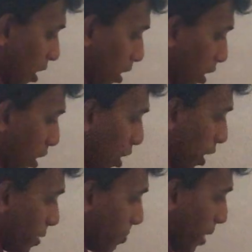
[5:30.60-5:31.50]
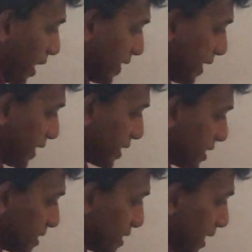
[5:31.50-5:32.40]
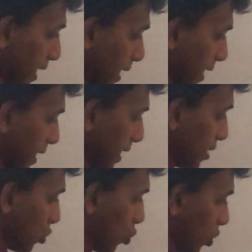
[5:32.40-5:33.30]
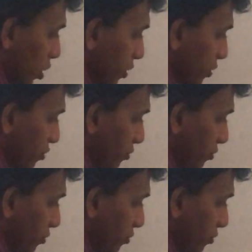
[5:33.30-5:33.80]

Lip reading: R minus A equal to